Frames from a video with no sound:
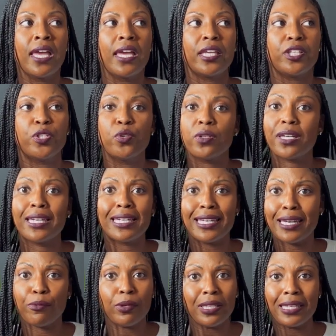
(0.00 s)
you can
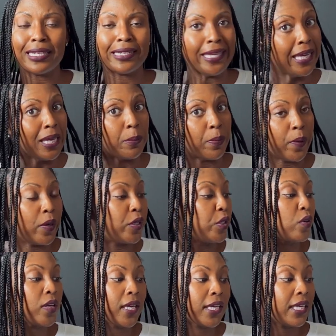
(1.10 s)
get really
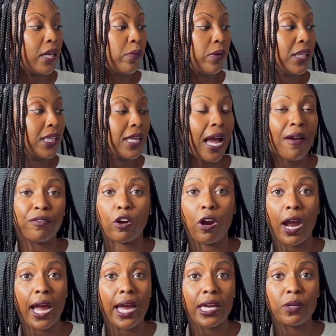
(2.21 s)
deep. I've
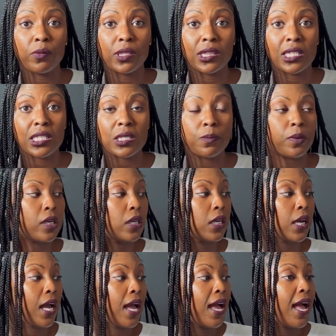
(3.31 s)
cried with this book.
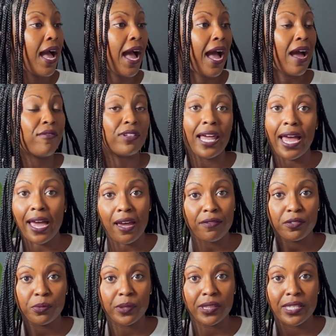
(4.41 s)
I've laughed
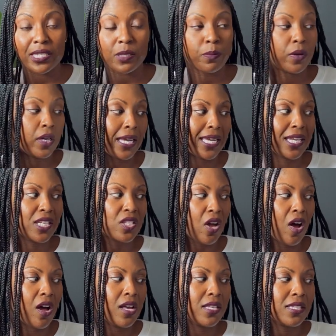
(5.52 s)
with this book, and it's
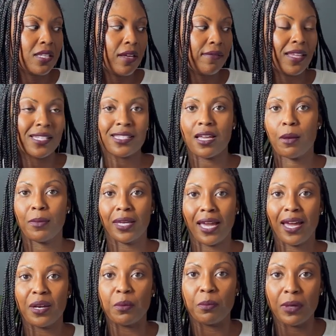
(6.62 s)
all stuff that's coming
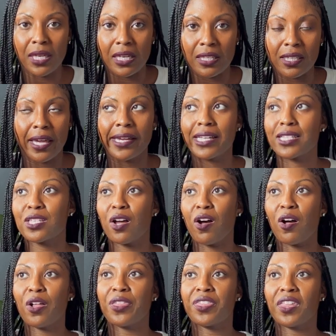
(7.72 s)
out of me. Like it's
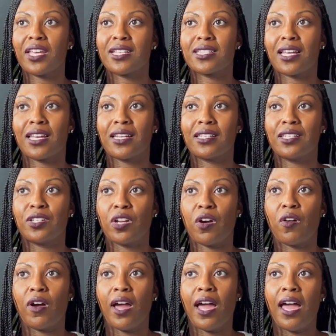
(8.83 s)
all things that,
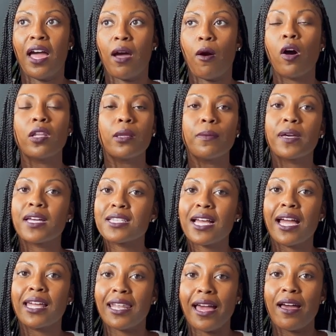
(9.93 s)
only because I
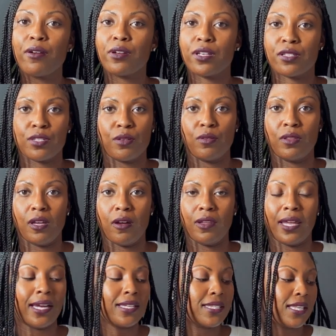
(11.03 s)
allowed it to though.
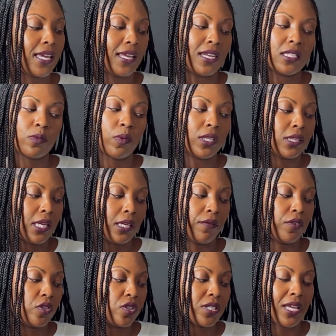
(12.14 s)
Like I said, it's one thing if
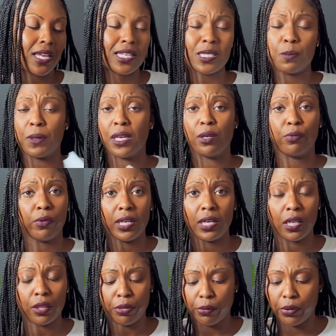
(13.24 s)
you're just of speed reading
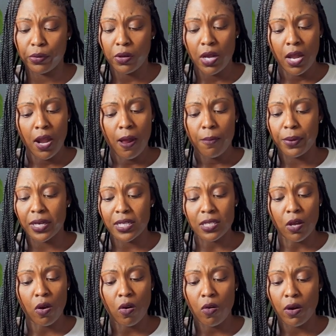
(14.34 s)
through, but it's a
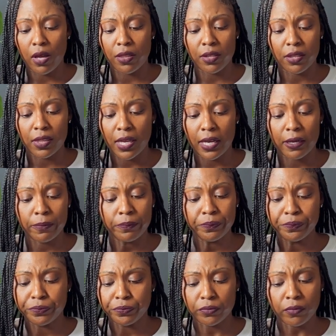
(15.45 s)
whole other thing
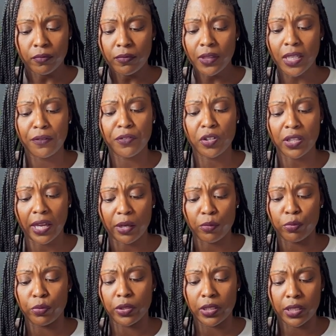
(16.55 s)
if you're like
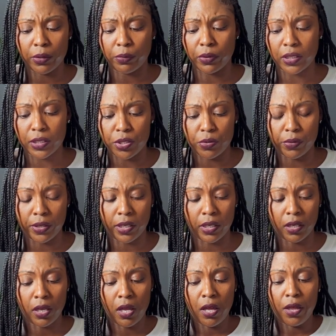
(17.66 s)
really doing
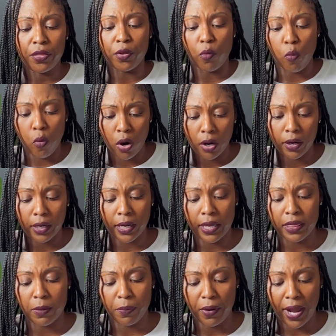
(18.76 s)
the work and
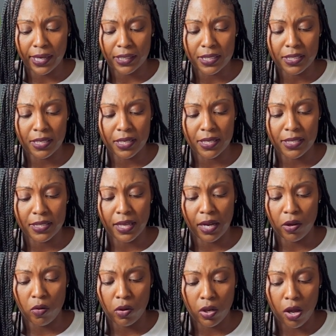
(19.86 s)
the practices that
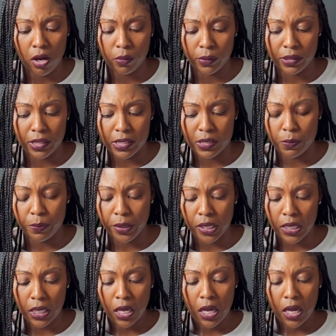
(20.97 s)
go along with this book.